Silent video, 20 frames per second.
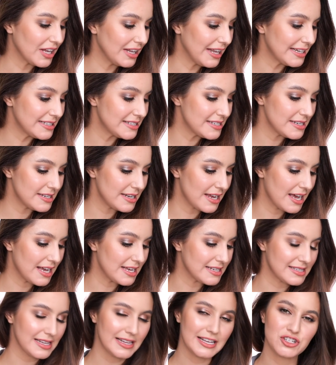collected
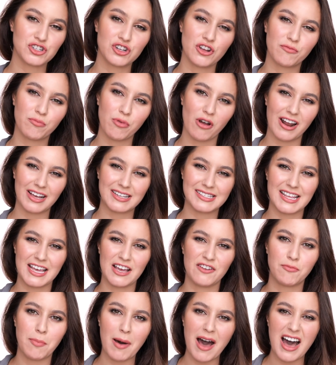a selection of products that
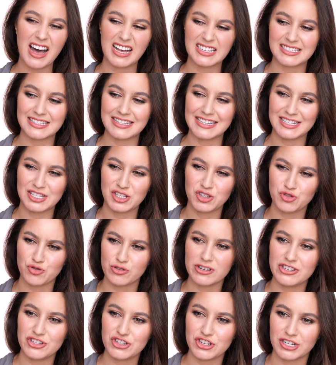have passed this
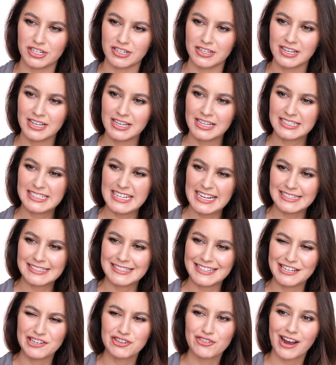stringent
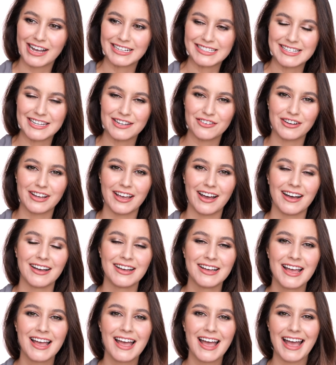testing criteria,
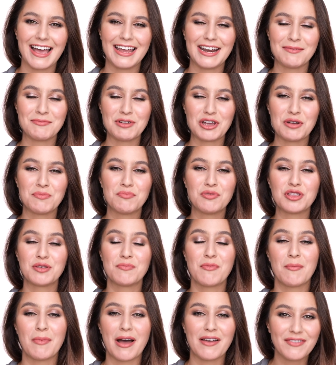and I'm gonna put
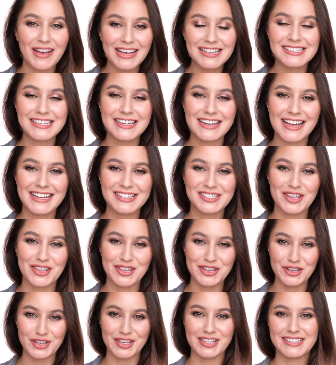them on my face today so
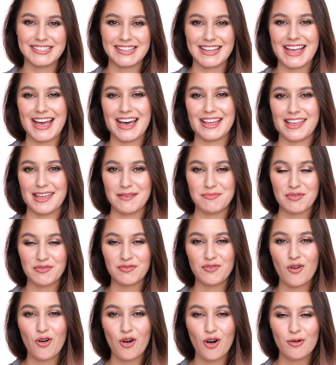that you can see how they
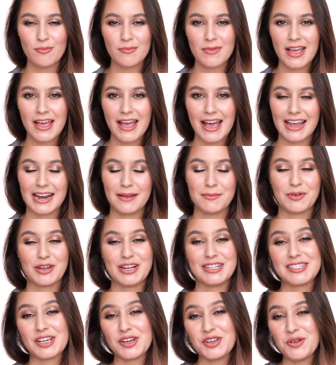perform, and I'm
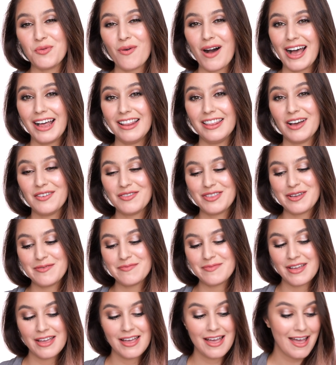gonna tell you why I love
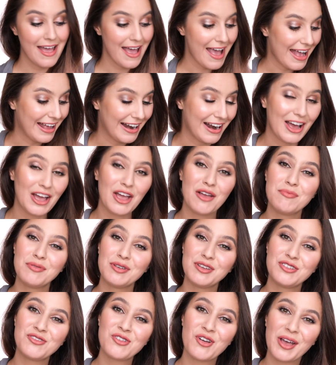them, and I hope
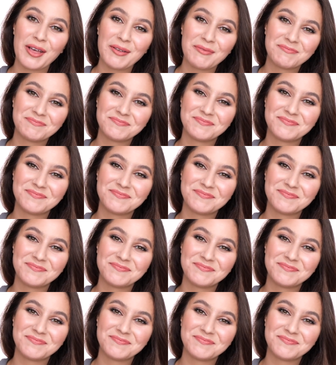you enjoy.